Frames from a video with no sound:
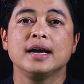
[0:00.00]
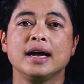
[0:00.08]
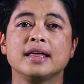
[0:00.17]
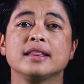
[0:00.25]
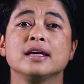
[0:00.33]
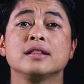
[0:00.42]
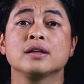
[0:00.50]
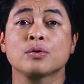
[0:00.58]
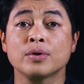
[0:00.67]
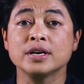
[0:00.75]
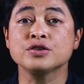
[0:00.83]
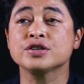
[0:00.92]
And then the
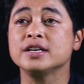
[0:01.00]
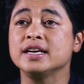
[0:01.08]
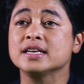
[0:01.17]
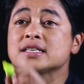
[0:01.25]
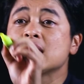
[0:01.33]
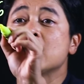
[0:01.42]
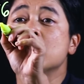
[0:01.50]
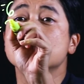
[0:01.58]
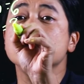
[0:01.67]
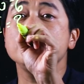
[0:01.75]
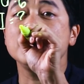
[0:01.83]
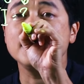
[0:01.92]
question is,
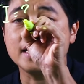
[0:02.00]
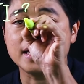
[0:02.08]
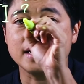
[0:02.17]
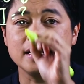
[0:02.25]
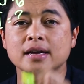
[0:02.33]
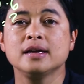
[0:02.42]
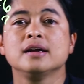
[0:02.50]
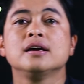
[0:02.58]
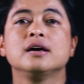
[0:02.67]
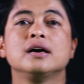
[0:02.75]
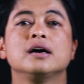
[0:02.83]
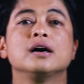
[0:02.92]
how many
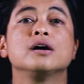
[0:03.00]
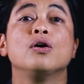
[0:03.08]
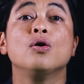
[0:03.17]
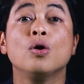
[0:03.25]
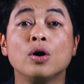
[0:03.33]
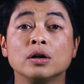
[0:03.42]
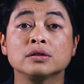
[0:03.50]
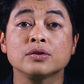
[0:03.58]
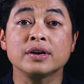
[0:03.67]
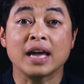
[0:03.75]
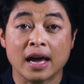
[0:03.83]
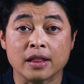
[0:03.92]

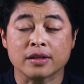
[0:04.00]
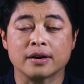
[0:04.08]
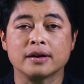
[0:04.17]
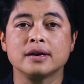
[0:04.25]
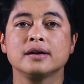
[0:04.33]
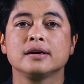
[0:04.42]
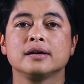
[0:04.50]
altogether?